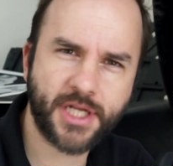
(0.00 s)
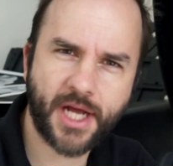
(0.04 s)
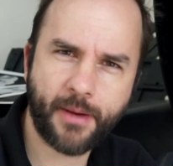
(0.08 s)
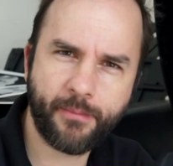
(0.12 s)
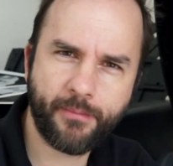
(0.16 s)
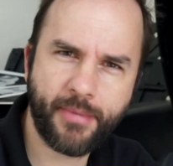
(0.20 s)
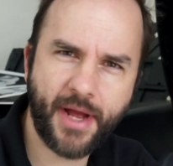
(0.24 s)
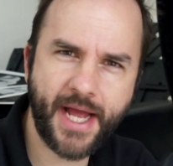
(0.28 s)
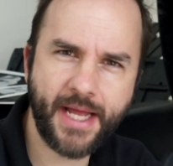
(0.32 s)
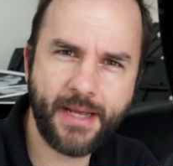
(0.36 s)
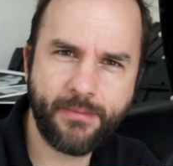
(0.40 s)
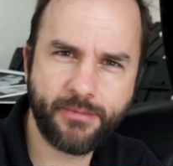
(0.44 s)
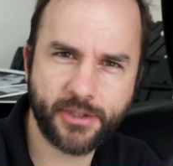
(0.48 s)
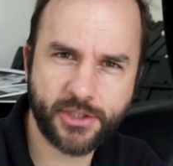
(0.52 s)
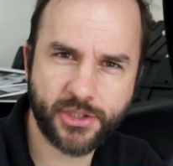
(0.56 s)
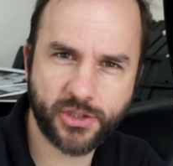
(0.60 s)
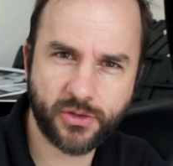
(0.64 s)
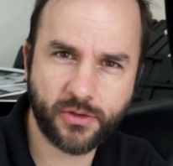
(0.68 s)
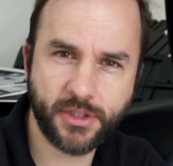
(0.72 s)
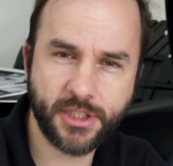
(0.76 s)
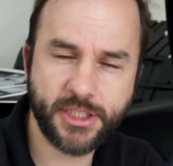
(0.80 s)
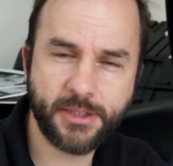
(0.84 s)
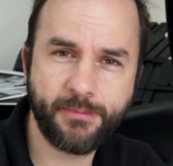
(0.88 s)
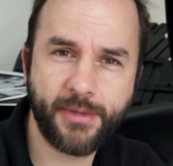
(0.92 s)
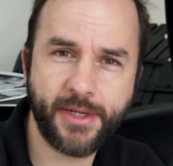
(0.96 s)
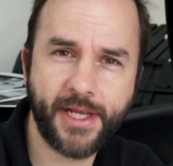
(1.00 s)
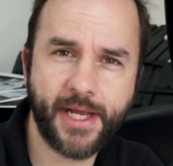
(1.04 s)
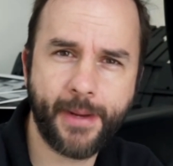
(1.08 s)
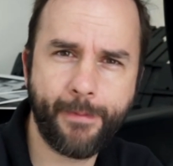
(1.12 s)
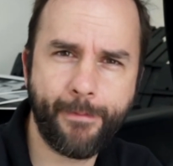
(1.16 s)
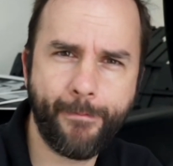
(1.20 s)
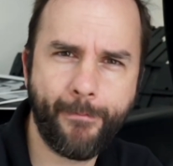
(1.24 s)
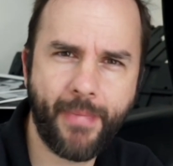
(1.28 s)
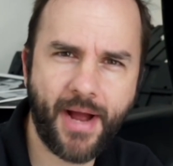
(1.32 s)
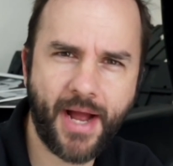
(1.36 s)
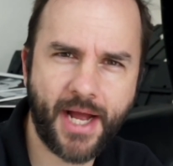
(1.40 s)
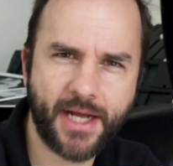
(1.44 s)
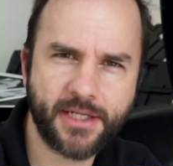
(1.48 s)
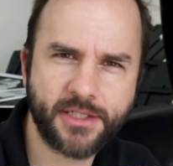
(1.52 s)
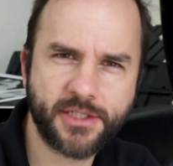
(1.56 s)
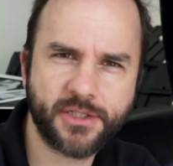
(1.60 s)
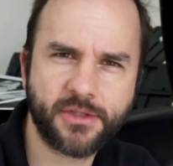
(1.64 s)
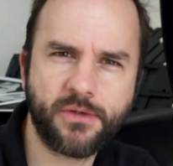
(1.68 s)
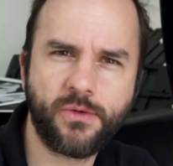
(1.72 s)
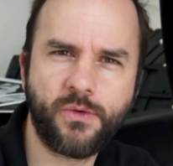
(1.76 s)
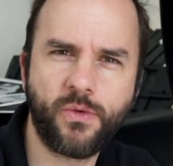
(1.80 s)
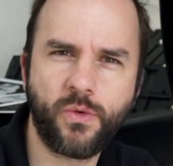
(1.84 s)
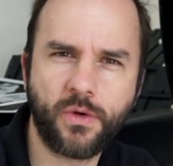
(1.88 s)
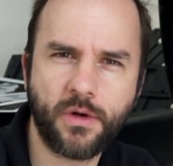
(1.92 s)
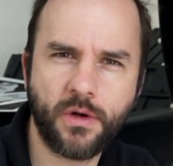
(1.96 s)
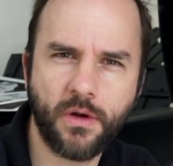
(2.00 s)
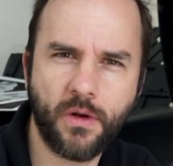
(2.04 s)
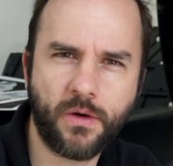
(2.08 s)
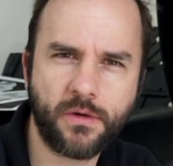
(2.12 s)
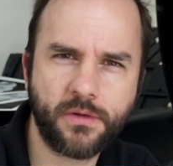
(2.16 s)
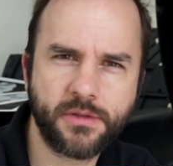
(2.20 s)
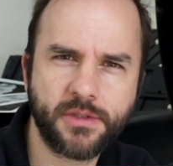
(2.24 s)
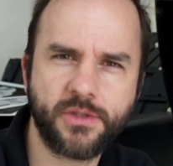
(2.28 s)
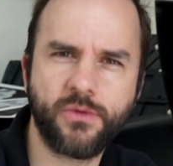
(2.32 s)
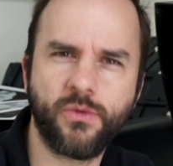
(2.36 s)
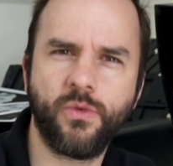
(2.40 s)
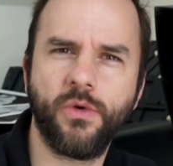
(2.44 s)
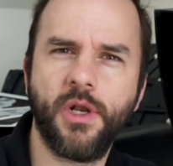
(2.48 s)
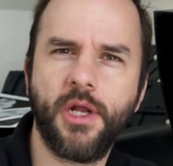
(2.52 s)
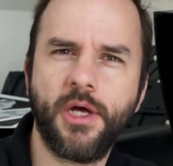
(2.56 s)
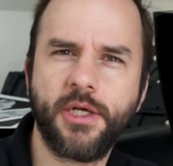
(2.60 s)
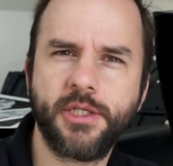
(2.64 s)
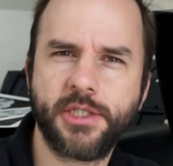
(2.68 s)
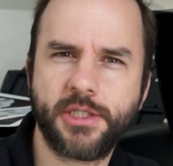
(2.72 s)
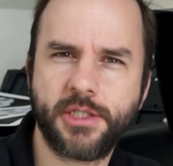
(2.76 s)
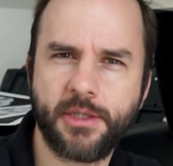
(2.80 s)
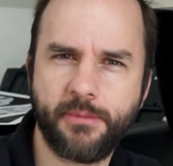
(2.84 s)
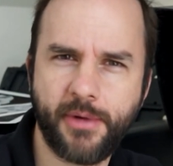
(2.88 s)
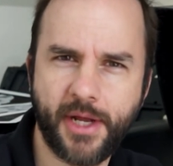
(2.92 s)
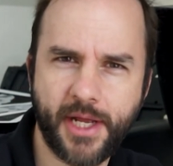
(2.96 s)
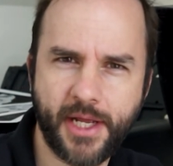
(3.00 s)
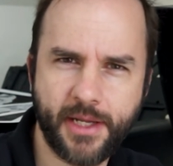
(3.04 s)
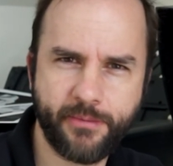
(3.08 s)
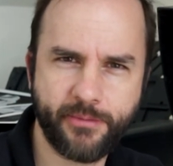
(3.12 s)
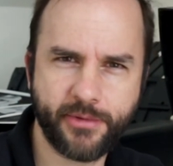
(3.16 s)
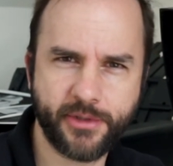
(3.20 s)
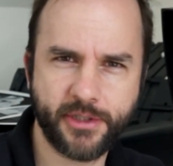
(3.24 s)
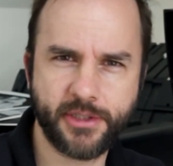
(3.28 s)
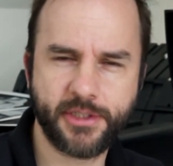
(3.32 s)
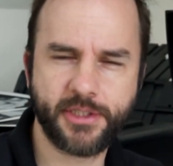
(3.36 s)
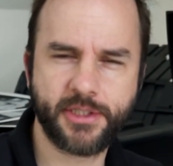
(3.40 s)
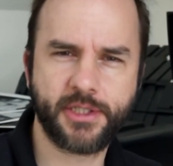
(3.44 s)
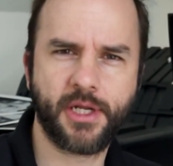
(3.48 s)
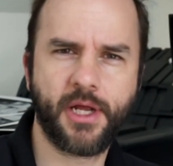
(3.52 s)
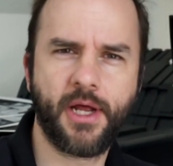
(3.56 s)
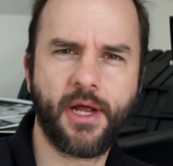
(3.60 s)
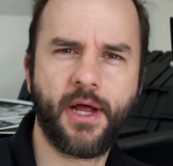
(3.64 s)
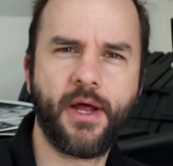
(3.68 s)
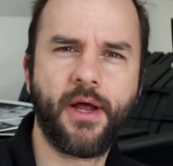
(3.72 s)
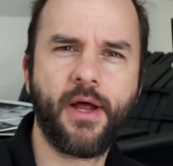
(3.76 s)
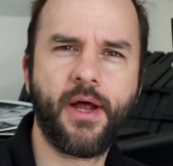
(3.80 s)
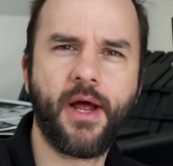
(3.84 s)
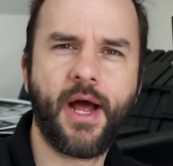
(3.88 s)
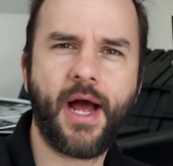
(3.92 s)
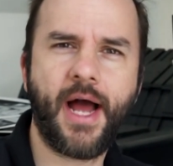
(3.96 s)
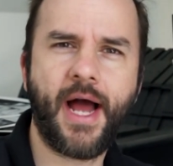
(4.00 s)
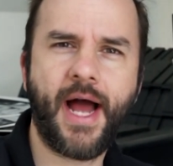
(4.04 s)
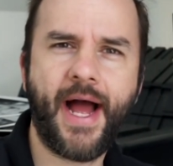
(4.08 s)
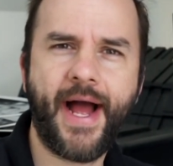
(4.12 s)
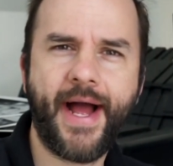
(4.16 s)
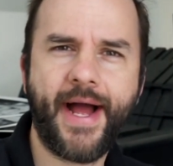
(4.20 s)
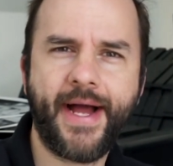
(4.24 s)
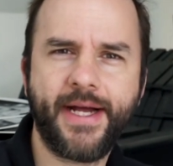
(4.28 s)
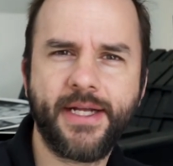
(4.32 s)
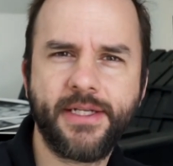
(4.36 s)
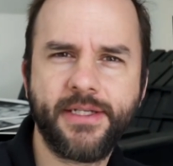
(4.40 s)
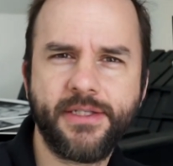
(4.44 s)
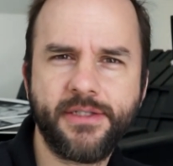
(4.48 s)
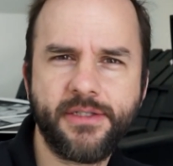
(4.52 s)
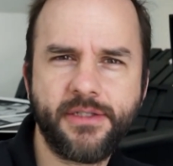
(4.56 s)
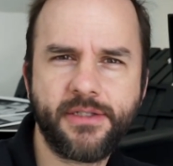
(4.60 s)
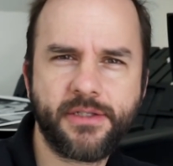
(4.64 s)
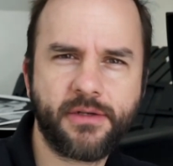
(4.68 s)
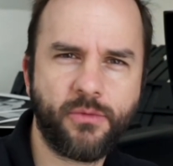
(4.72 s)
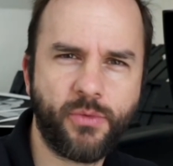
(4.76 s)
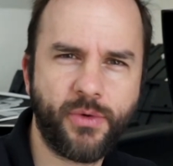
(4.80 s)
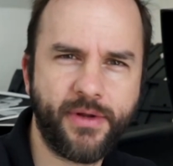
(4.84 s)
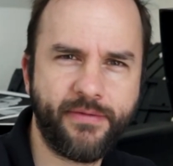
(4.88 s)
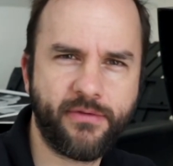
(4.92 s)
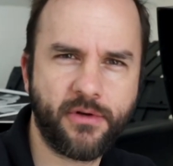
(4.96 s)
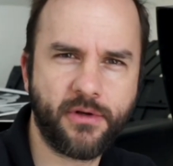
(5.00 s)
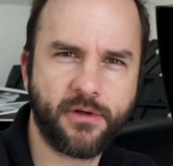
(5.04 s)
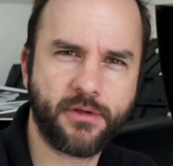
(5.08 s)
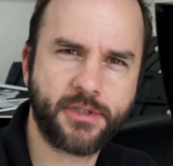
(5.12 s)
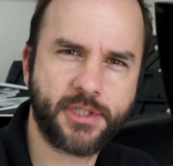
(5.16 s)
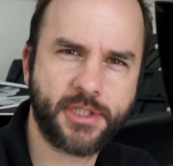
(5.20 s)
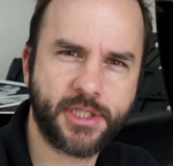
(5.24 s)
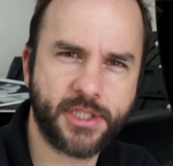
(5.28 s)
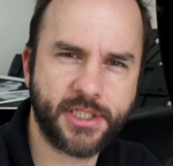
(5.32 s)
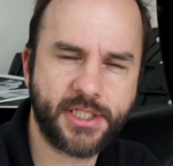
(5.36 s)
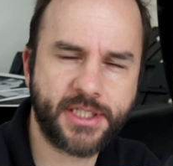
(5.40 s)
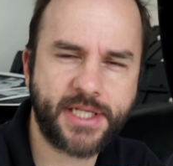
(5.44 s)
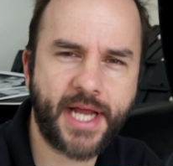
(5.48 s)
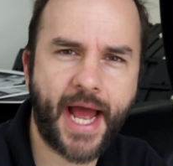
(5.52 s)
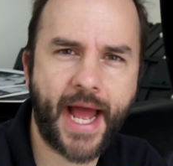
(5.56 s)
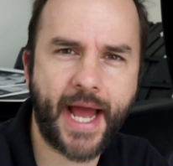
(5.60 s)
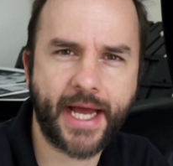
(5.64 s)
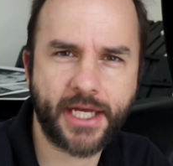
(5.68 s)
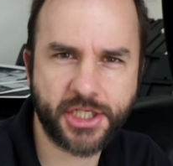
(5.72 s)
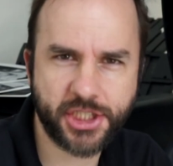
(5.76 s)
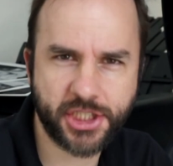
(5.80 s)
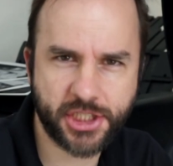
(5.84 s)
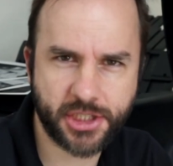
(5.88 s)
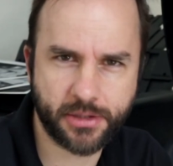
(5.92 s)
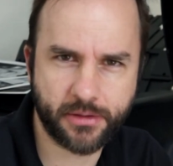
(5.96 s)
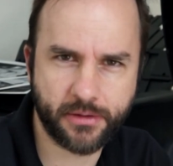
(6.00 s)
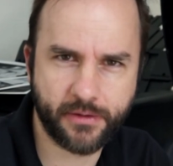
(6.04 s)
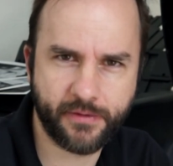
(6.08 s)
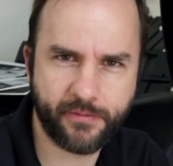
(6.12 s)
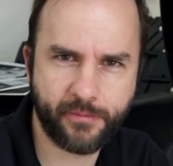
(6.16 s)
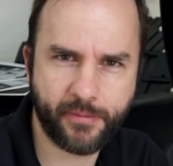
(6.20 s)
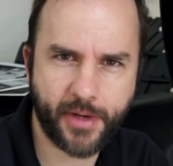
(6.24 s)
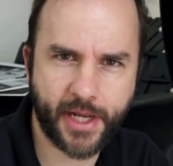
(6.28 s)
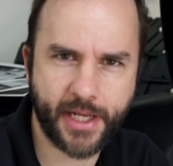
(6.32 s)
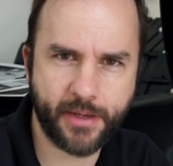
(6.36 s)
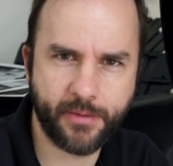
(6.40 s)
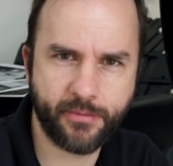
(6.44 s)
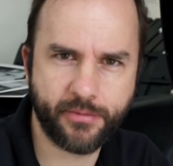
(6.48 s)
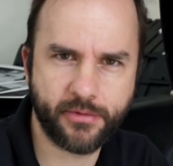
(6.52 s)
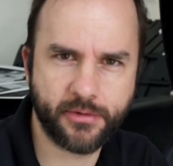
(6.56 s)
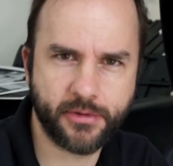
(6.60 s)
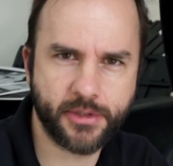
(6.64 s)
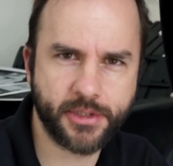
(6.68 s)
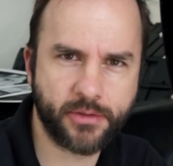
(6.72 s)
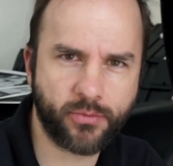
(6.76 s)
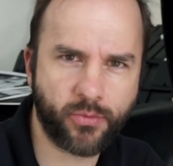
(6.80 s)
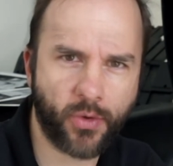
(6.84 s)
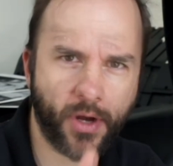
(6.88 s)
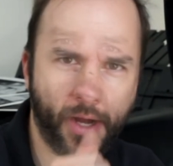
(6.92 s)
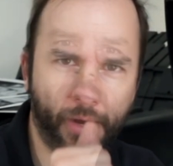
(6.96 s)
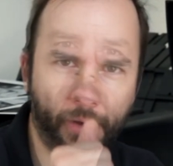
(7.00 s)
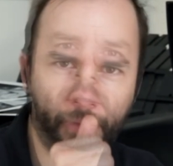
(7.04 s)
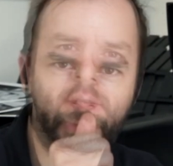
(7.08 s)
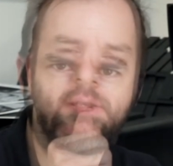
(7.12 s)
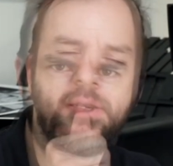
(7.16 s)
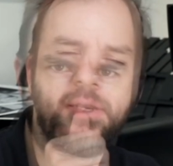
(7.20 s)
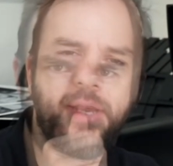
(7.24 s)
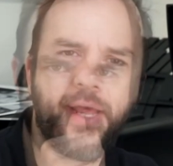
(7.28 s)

looked at paper choice, be it matte or gloss or luster papers, and we've looked at texture of paper as well.